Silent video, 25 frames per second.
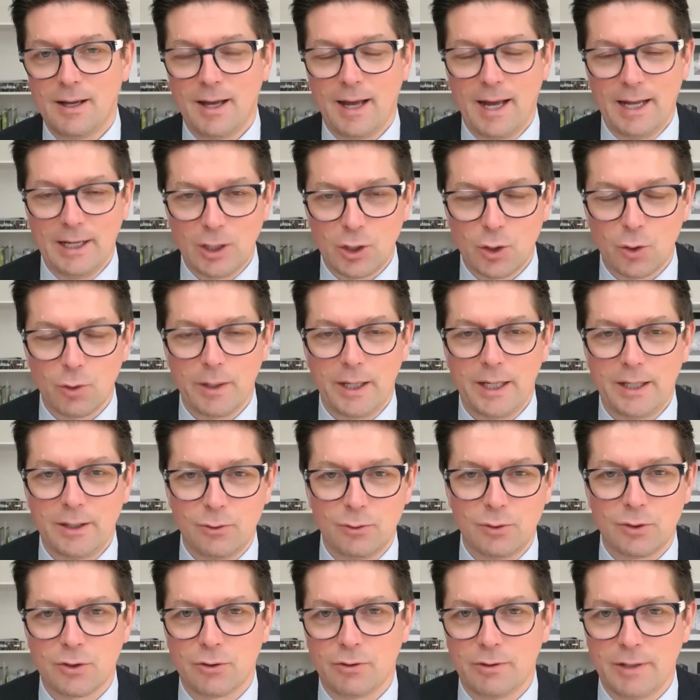and create
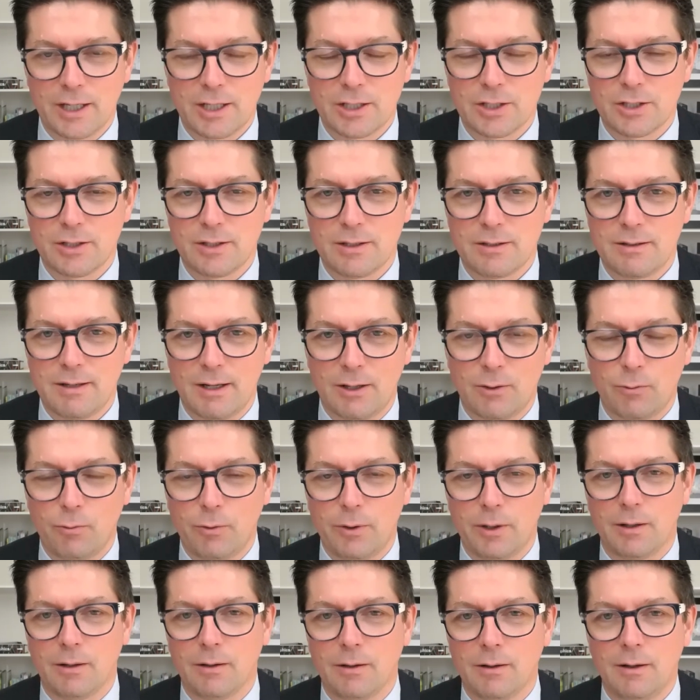those connections that
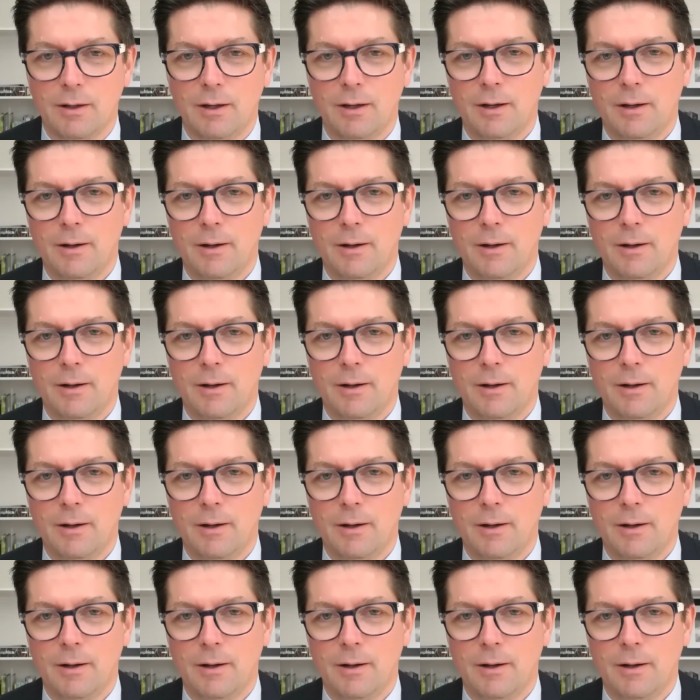will